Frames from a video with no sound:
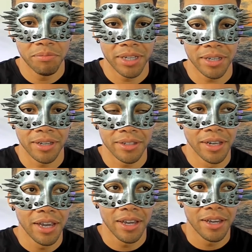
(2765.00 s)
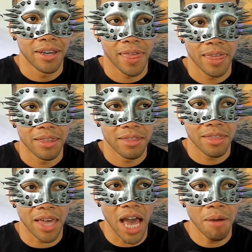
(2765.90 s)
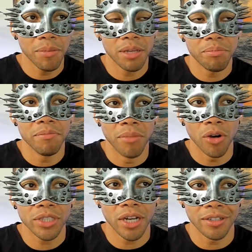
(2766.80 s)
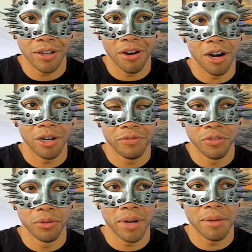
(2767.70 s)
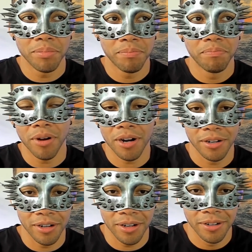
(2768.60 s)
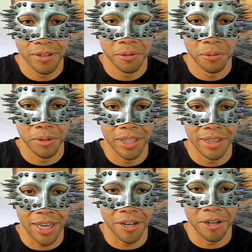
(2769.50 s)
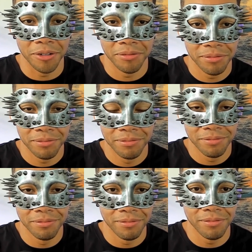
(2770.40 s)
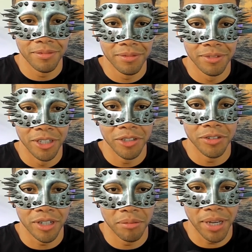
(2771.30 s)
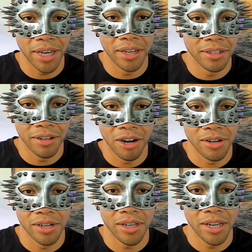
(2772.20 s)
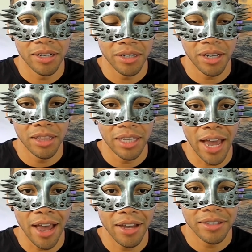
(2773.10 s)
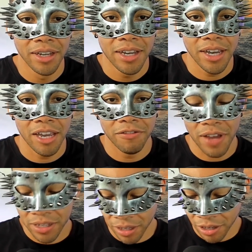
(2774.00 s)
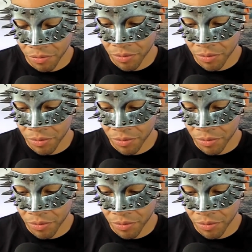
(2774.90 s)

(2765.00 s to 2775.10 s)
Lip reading: because I'm going to be most on guard for my partner when they are nude on a bed already in the act. In fact, like